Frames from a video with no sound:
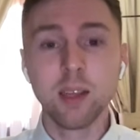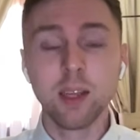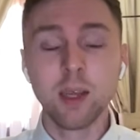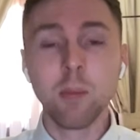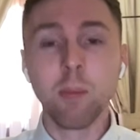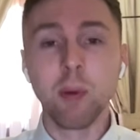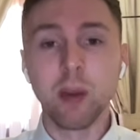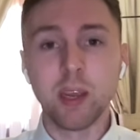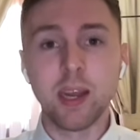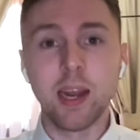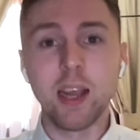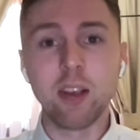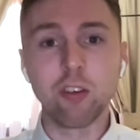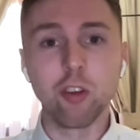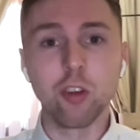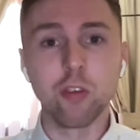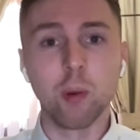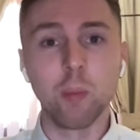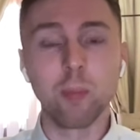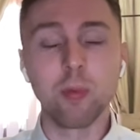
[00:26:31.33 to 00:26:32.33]
but Connections
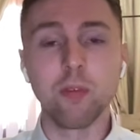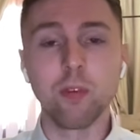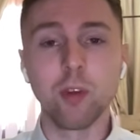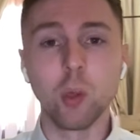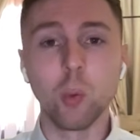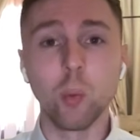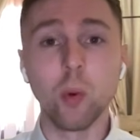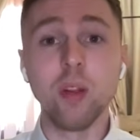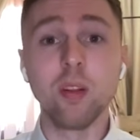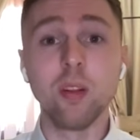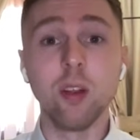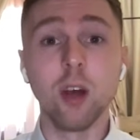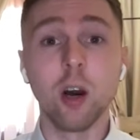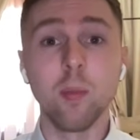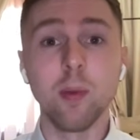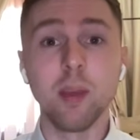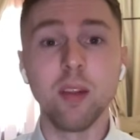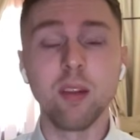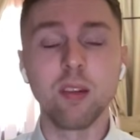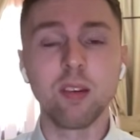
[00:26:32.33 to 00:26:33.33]
have opted for the Winter Derby
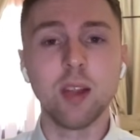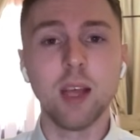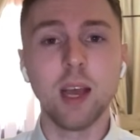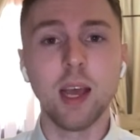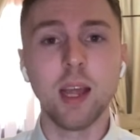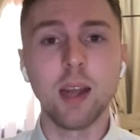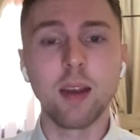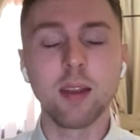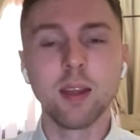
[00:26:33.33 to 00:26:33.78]
instead.